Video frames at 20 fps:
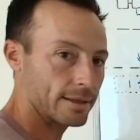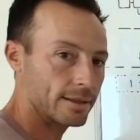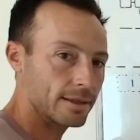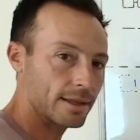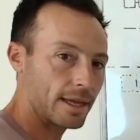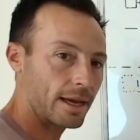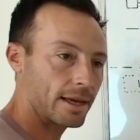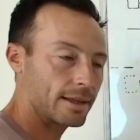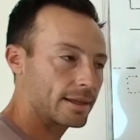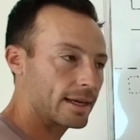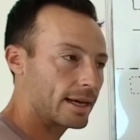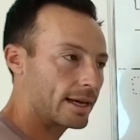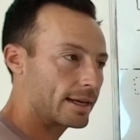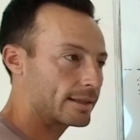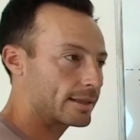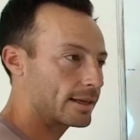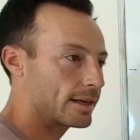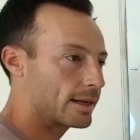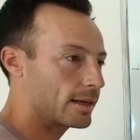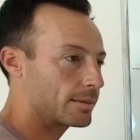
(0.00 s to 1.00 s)

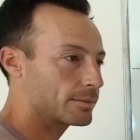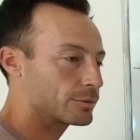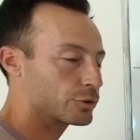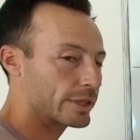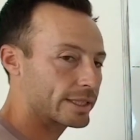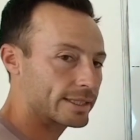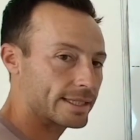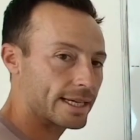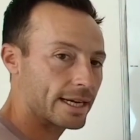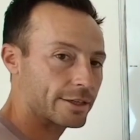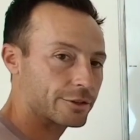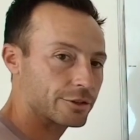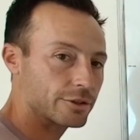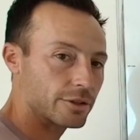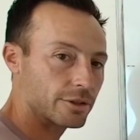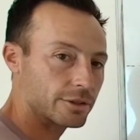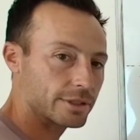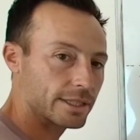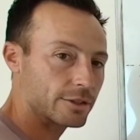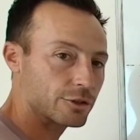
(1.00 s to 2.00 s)
that transactions are
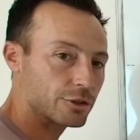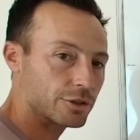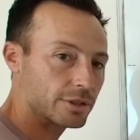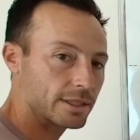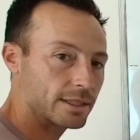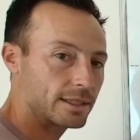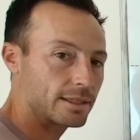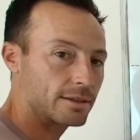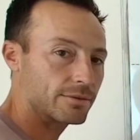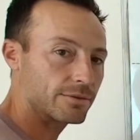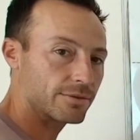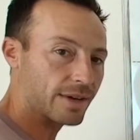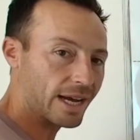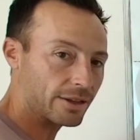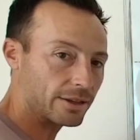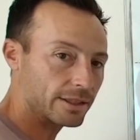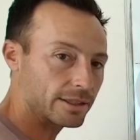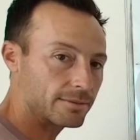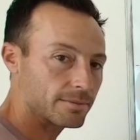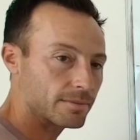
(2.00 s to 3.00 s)
essentially
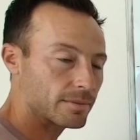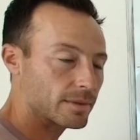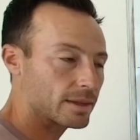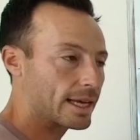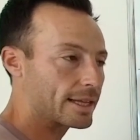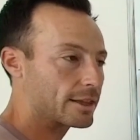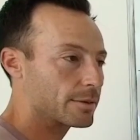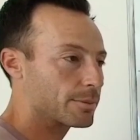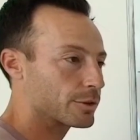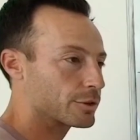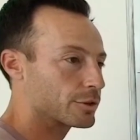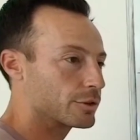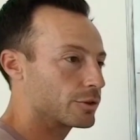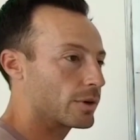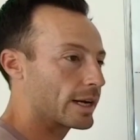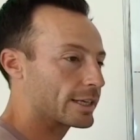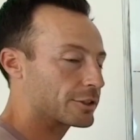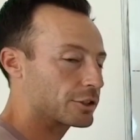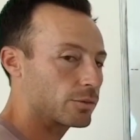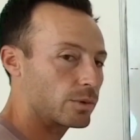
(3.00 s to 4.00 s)
valid, that the person who
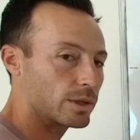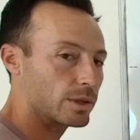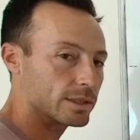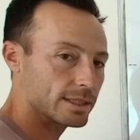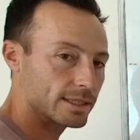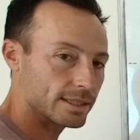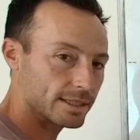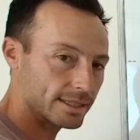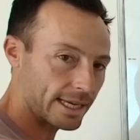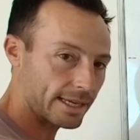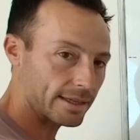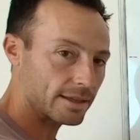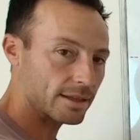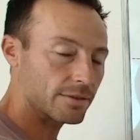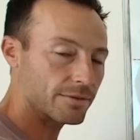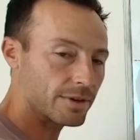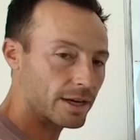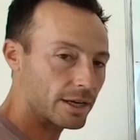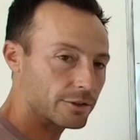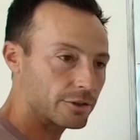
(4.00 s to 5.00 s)
actually wants to send the
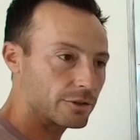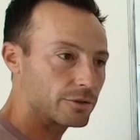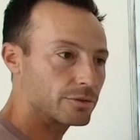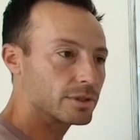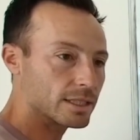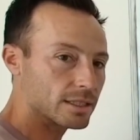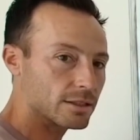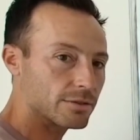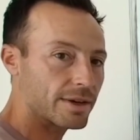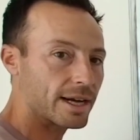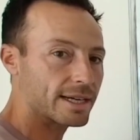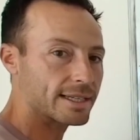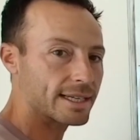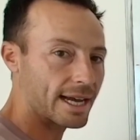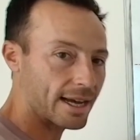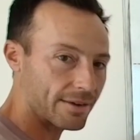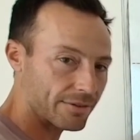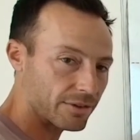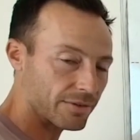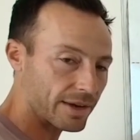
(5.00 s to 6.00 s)
value does in fact
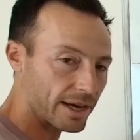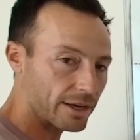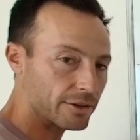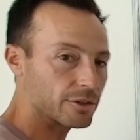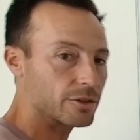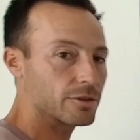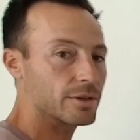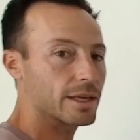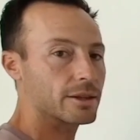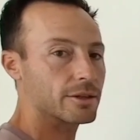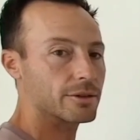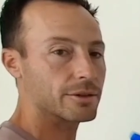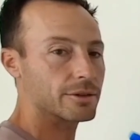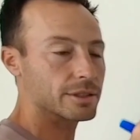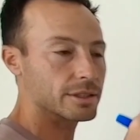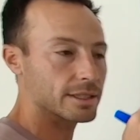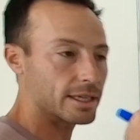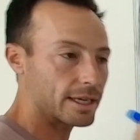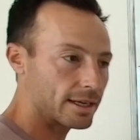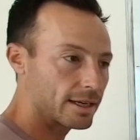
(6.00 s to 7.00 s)
have the value, that there
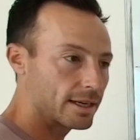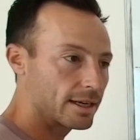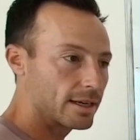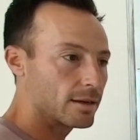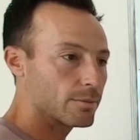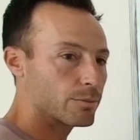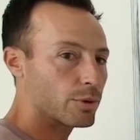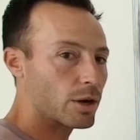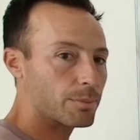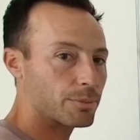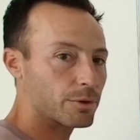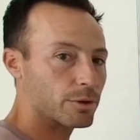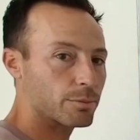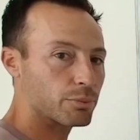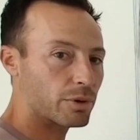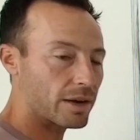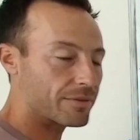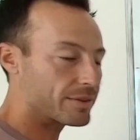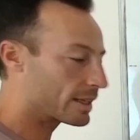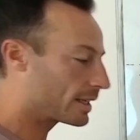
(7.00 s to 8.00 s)
is a proper
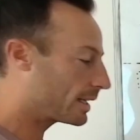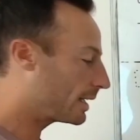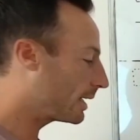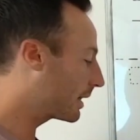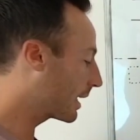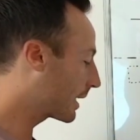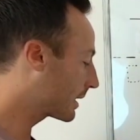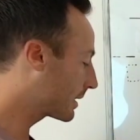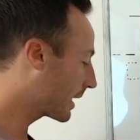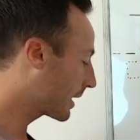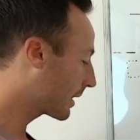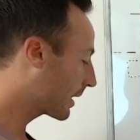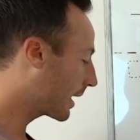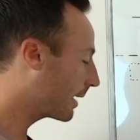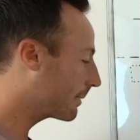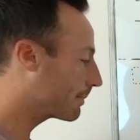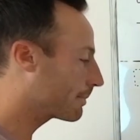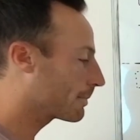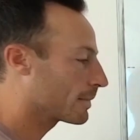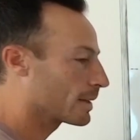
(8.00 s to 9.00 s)
private key that sent
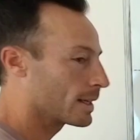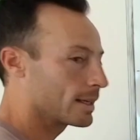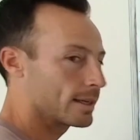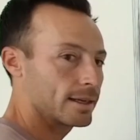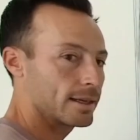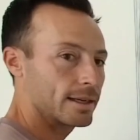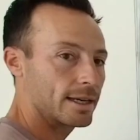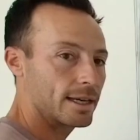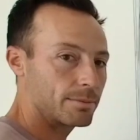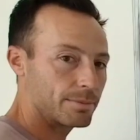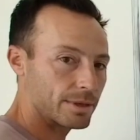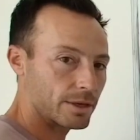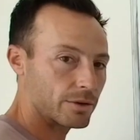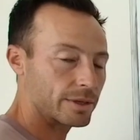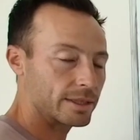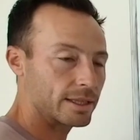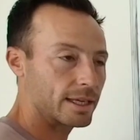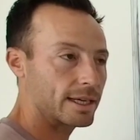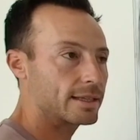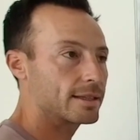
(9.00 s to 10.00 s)
that. In
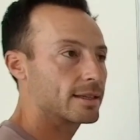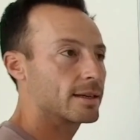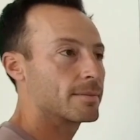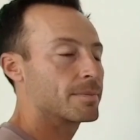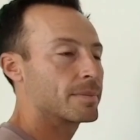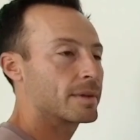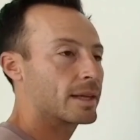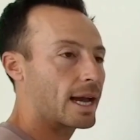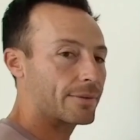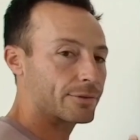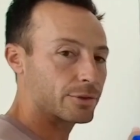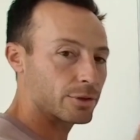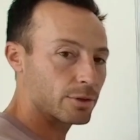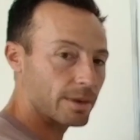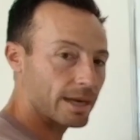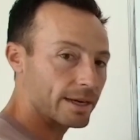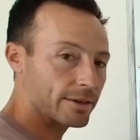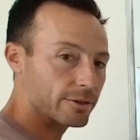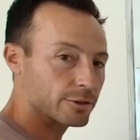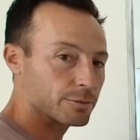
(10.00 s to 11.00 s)
Bitcoin land, after the
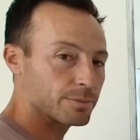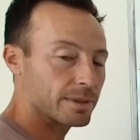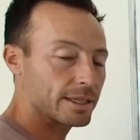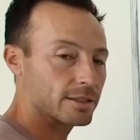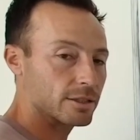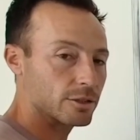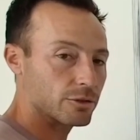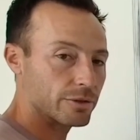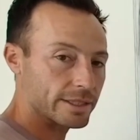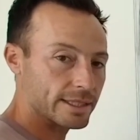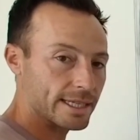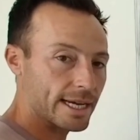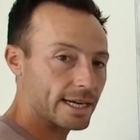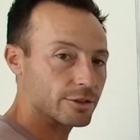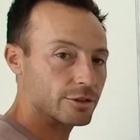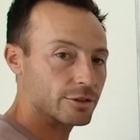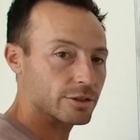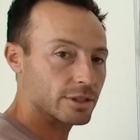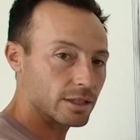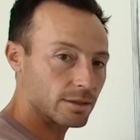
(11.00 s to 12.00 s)
miners place the
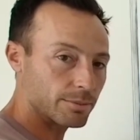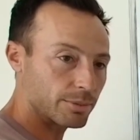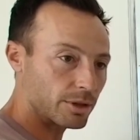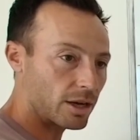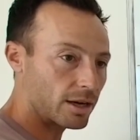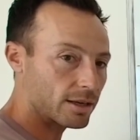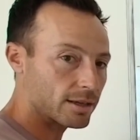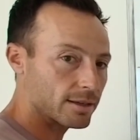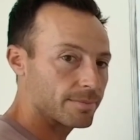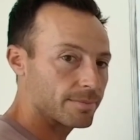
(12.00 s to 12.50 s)
transactions in the block